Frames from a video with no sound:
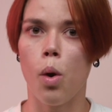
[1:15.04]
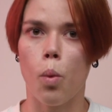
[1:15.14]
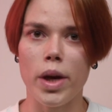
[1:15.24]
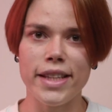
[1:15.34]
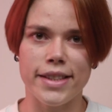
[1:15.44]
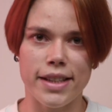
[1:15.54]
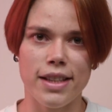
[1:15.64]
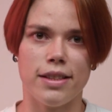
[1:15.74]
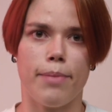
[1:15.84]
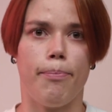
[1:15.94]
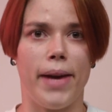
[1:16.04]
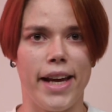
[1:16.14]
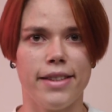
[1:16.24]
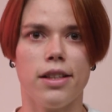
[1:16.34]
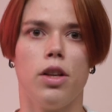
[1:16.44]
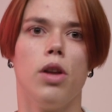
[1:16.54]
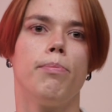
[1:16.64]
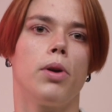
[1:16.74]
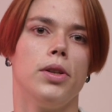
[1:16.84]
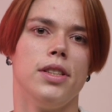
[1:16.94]
We see the basic learn
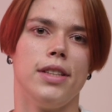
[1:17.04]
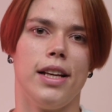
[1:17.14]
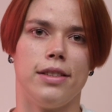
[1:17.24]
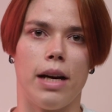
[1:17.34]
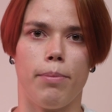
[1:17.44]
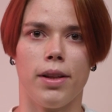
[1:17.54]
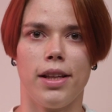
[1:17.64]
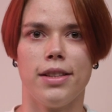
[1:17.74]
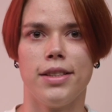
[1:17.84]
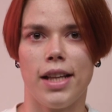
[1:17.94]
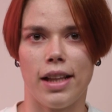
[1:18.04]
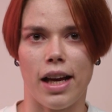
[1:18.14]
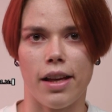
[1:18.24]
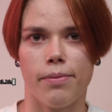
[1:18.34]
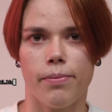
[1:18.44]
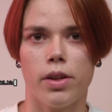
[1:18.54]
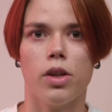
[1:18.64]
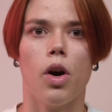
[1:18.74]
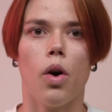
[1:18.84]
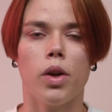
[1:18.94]
process example in CLI.
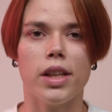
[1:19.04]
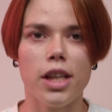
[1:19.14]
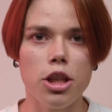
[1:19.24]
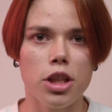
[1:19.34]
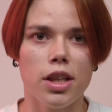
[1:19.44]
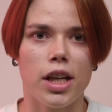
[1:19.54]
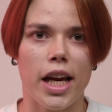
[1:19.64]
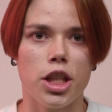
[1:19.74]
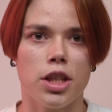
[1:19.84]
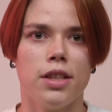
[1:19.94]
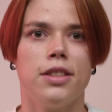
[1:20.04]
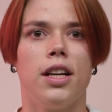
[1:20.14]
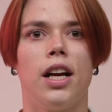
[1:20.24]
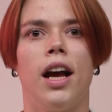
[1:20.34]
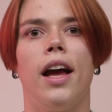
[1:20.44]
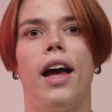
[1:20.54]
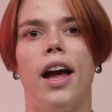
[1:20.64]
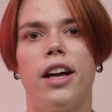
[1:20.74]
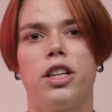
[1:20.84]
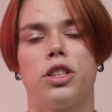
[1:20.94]
On each iteration, there are
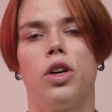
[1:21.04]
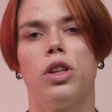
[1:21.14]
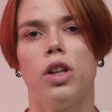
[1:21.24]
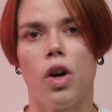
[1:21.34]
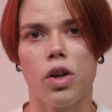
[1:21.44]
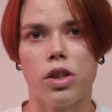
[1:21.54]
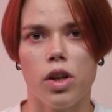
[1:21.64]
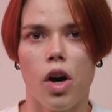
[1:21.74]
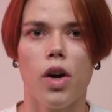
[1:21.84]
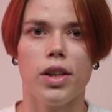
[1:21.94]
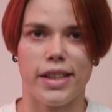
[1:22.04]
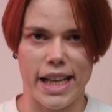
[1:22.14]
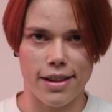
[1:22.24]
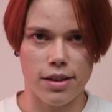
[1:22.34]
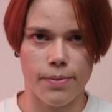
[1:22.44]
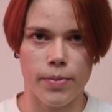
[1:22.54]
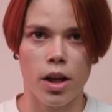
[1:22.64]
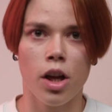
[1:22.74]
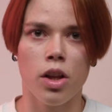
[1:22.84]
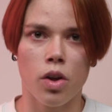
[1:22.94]
errors on learn, on test,
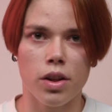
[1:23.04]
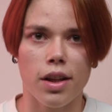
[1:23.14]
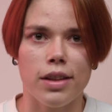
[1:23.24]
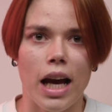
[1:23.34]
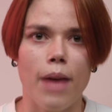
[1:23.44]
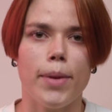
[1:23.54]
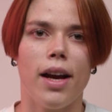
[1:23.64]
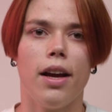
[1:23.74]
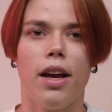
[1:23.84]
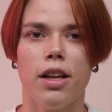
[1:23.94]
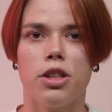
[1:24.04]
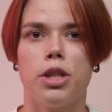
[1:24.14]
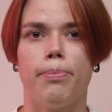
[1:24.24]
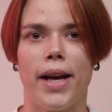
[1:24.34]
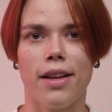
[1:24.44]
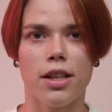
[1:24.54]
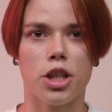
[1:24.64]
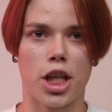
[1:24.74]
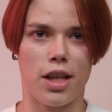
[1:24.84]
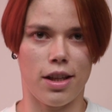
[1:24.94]
total time, and remaining
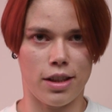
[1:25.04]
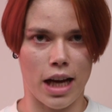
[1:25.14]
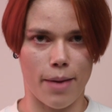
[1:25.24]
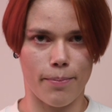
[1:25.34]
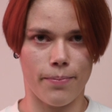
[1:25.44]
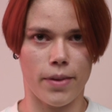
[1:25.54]
training time.